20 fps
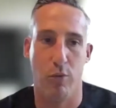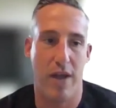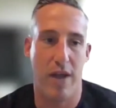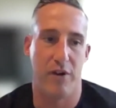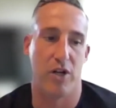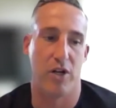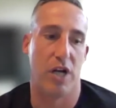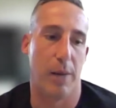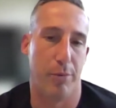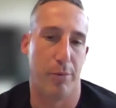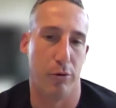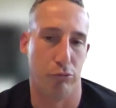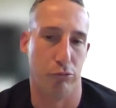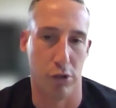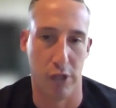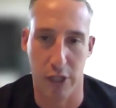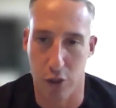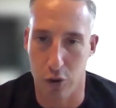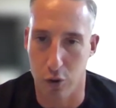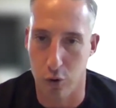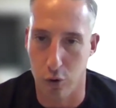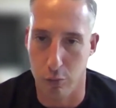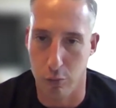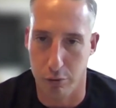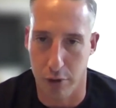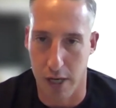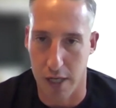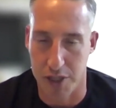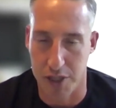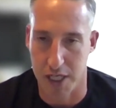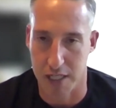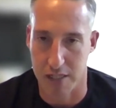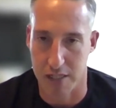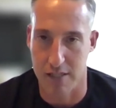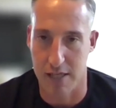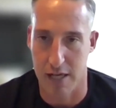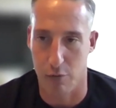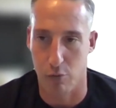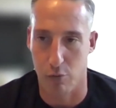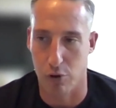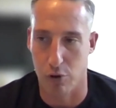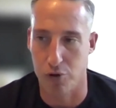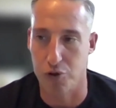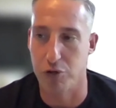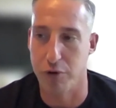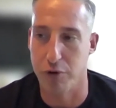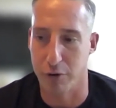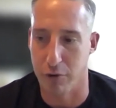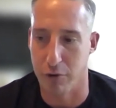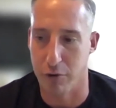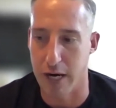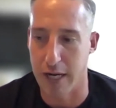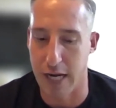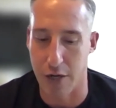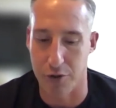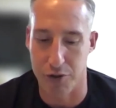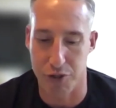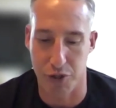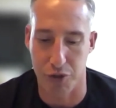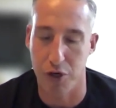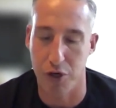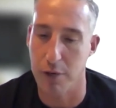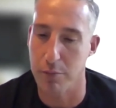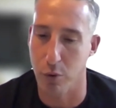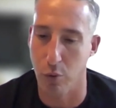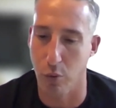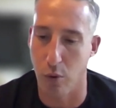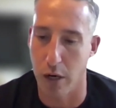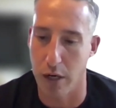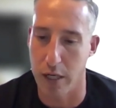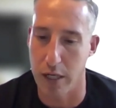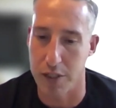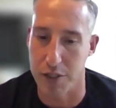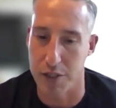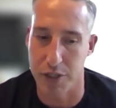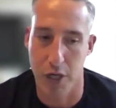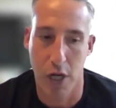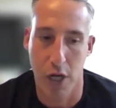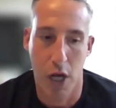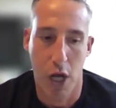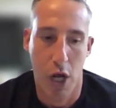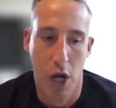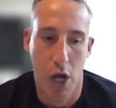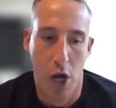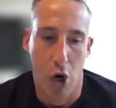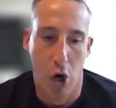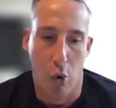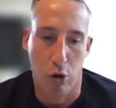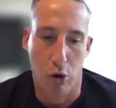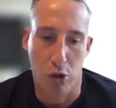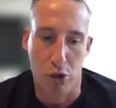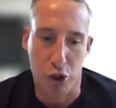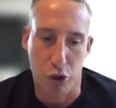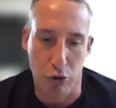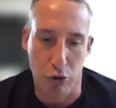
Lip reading: have a couple of really cool projects that we're doing right now. So number one is we're